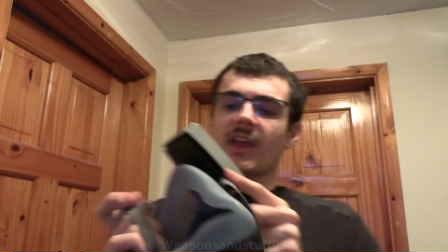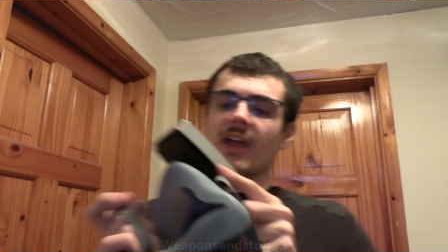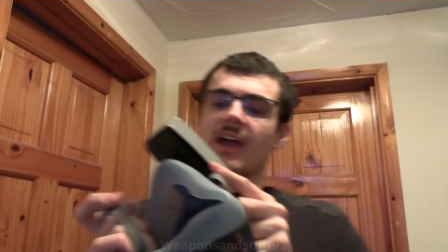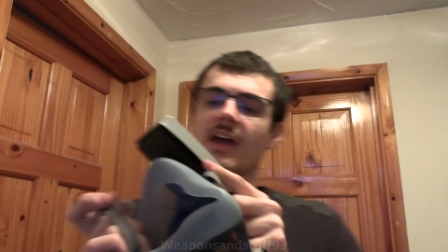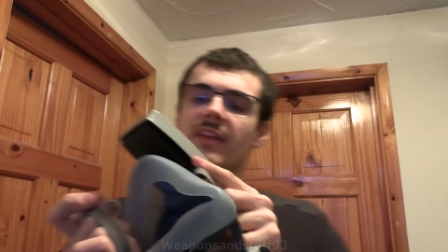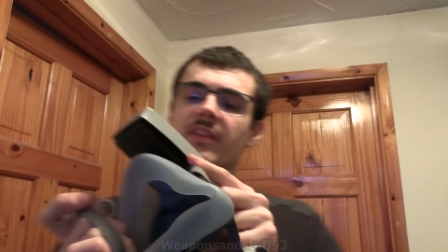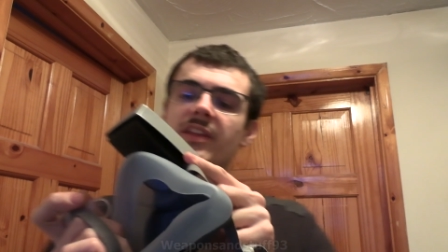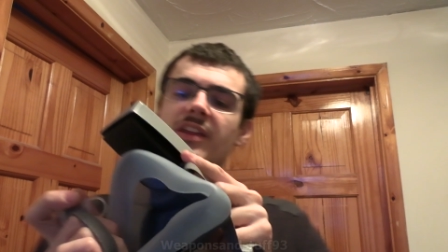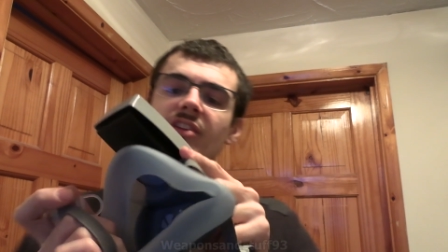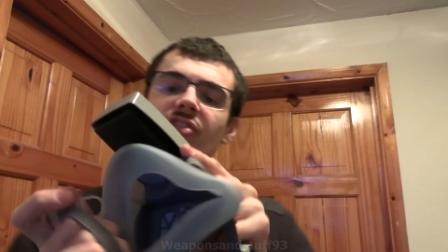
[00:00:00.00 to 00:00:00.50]

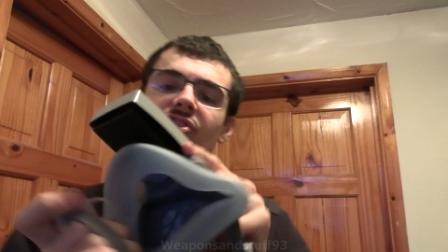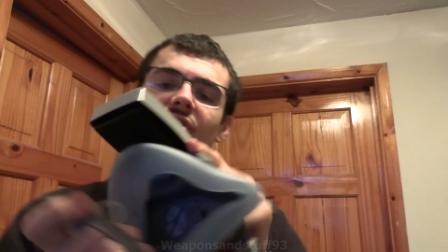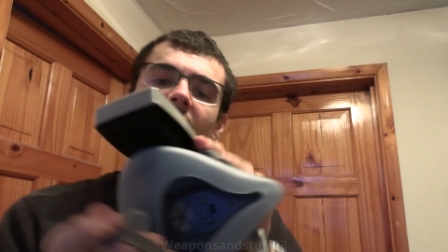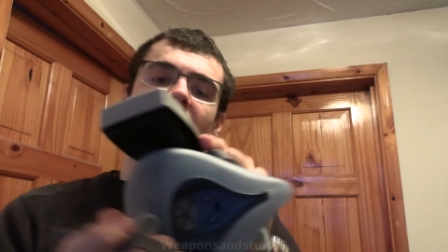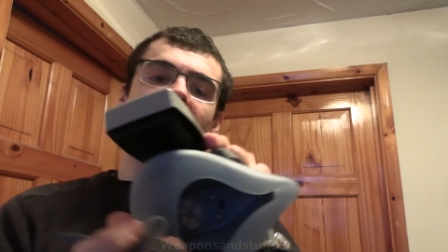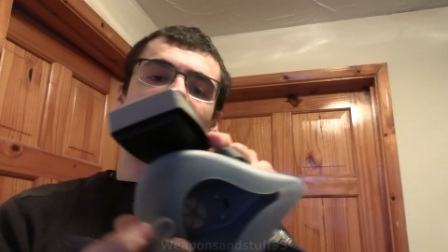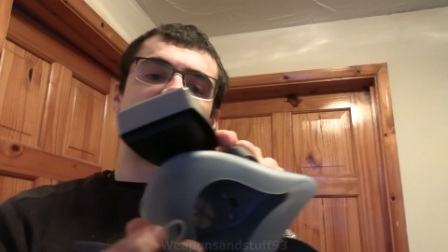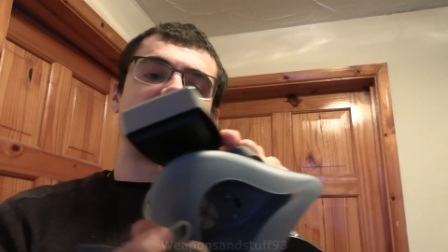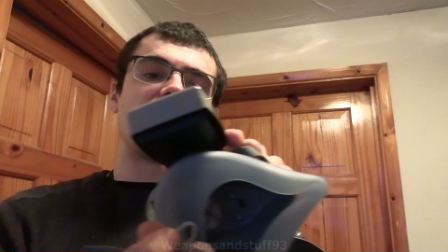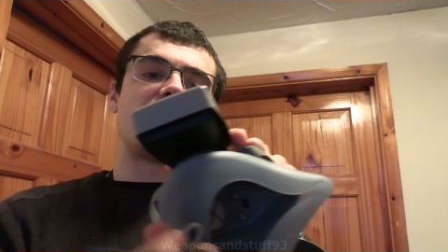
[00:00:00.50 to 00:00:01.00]
And these
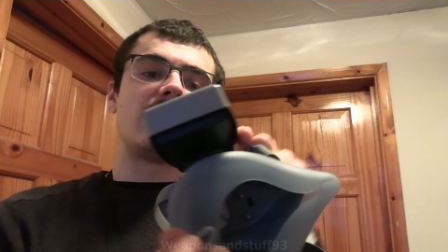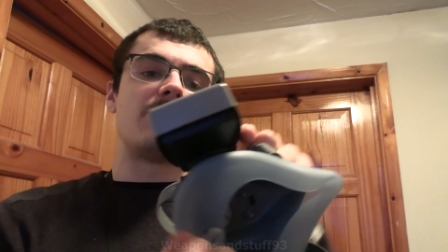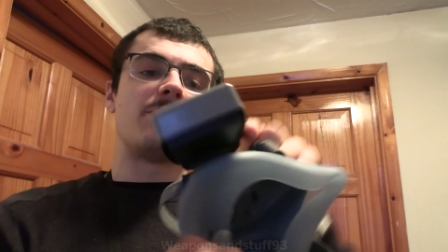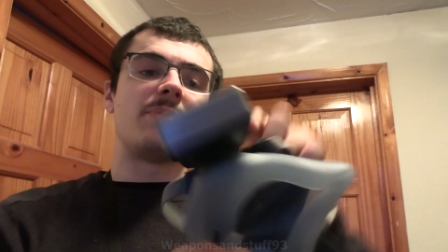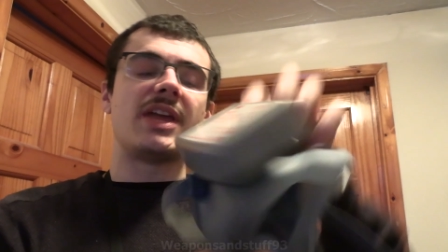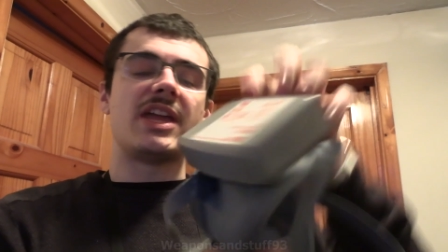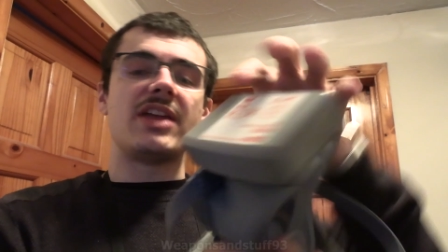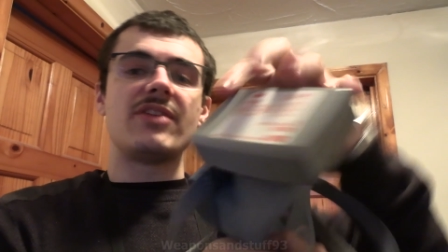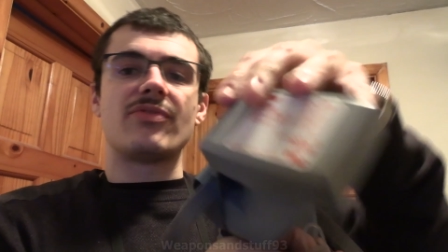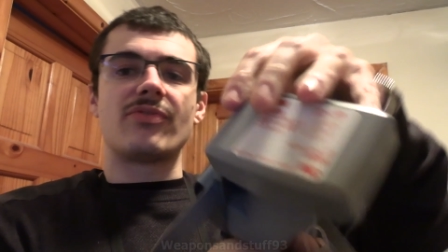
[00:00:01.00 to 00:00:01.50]
are the
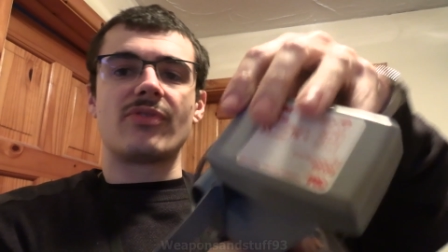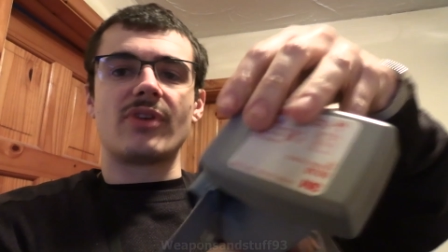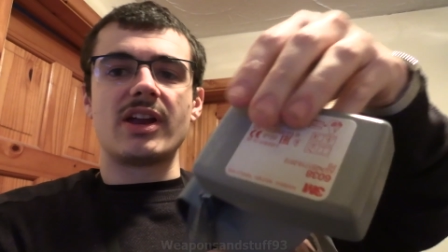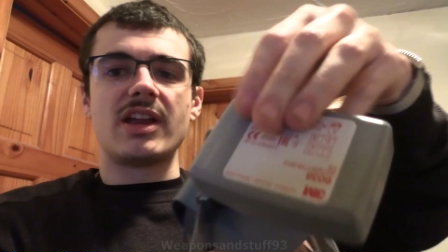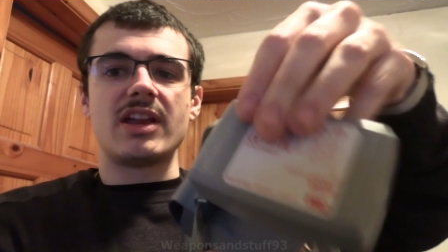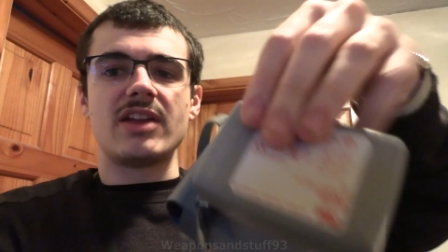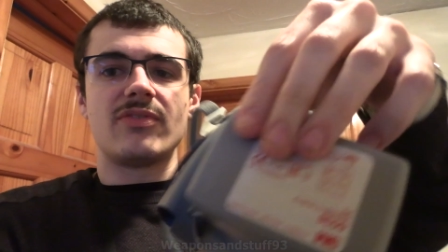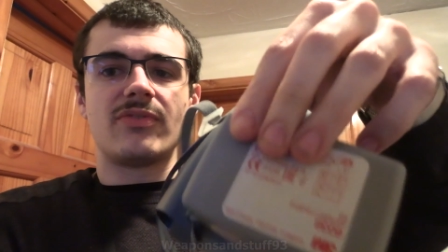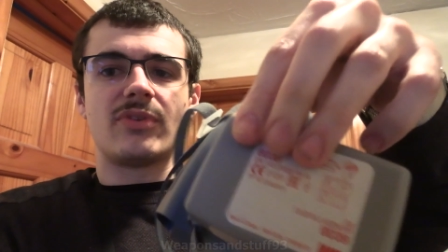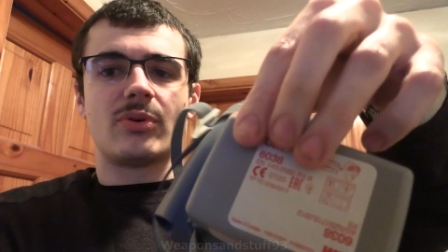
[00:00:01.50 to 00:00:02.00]

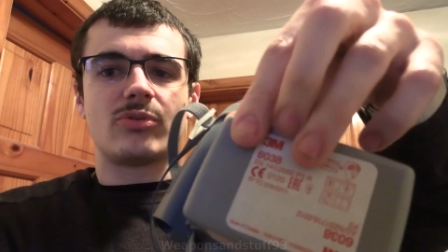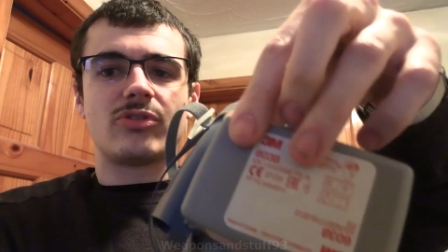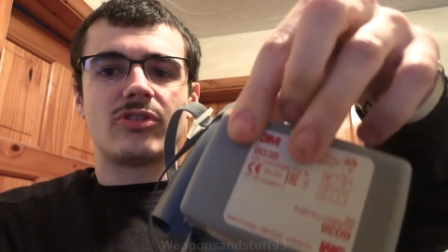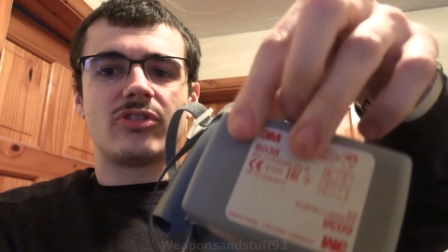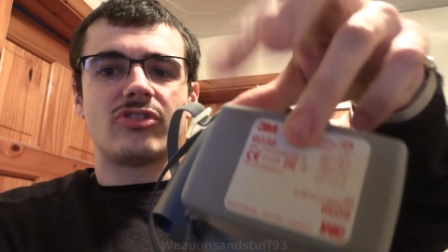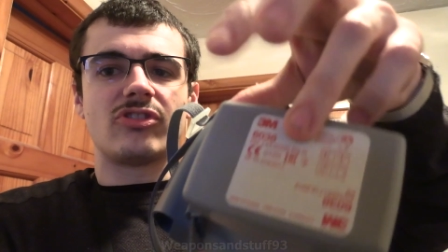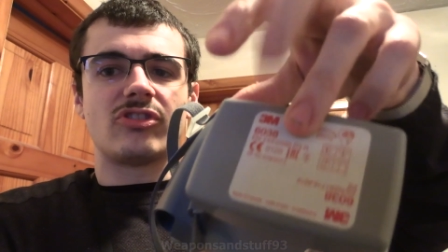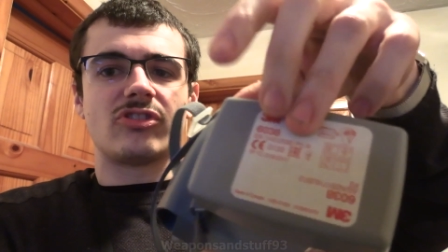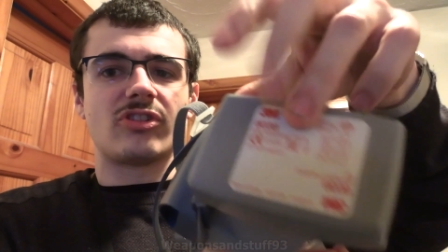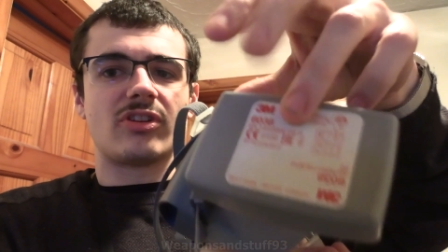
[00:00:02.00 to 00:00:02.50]
P3 filters,